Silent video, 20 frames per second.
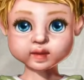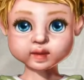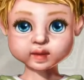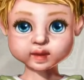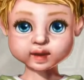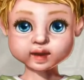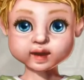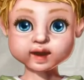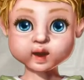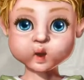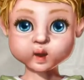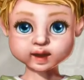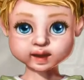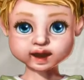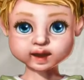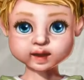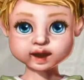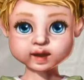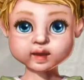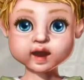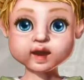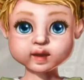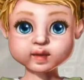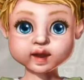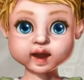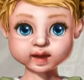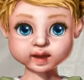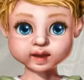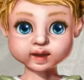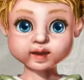The next step
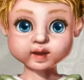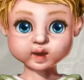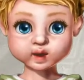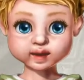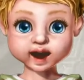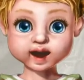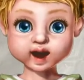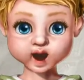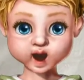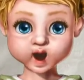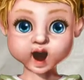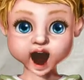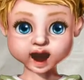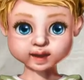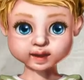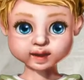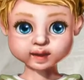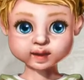is to open it up.